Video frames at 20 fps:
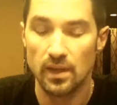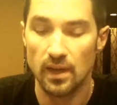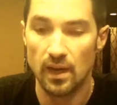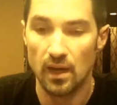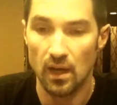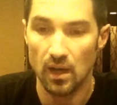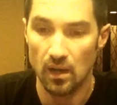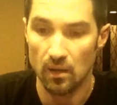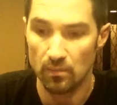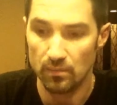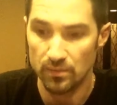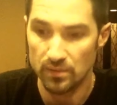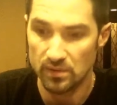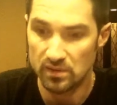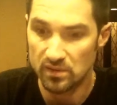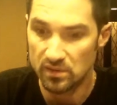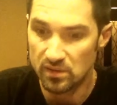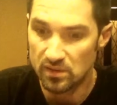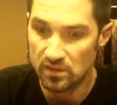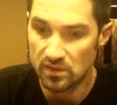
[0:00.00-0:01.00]
Um,
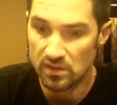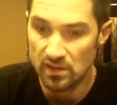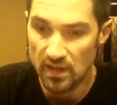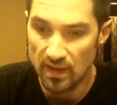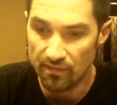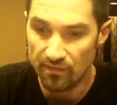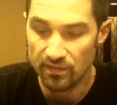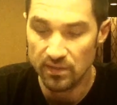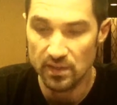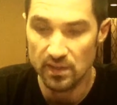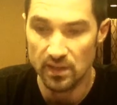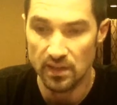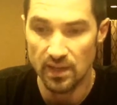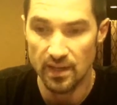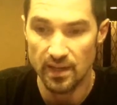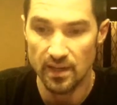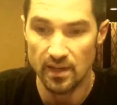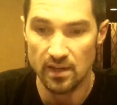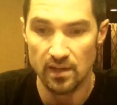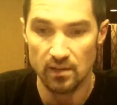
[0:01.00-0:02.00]
definitely
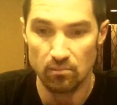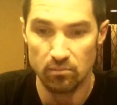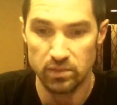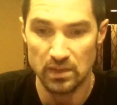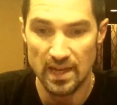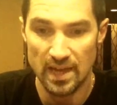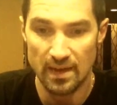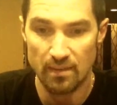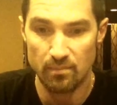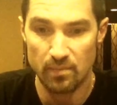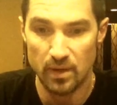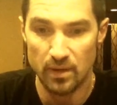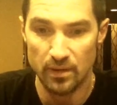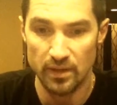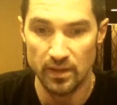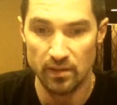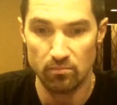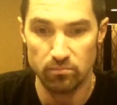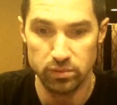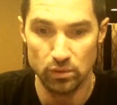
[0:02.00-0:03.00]
like a
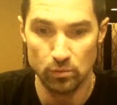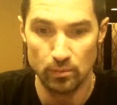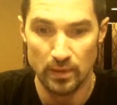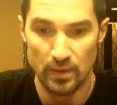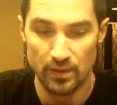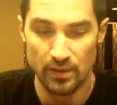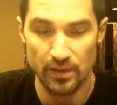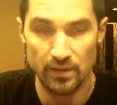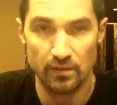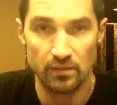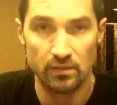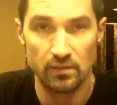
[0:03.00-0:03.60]
blackberry, blueberry.